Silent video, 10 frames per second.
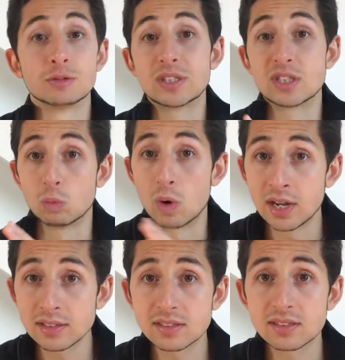the written
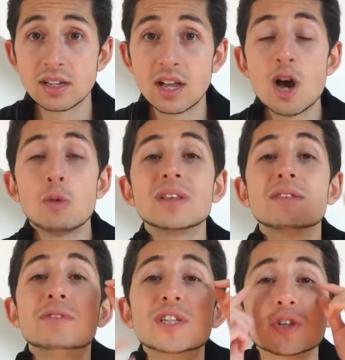words,
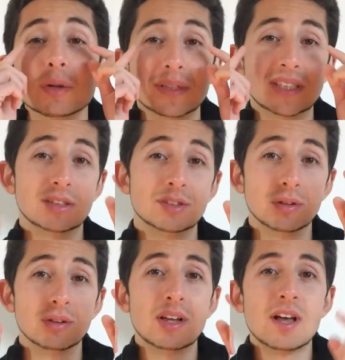with visual
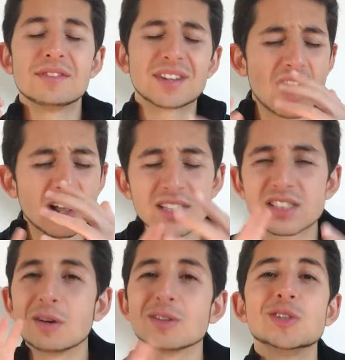material, the
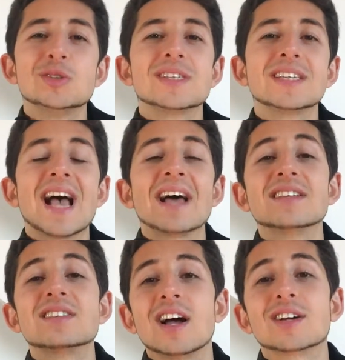colours I was using
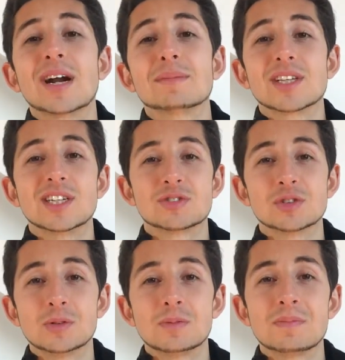and the diagrams I
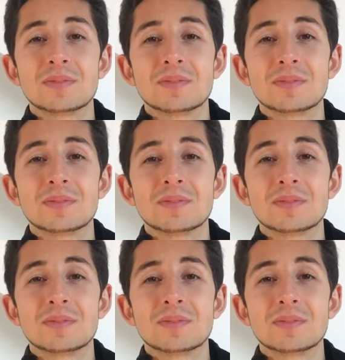drew.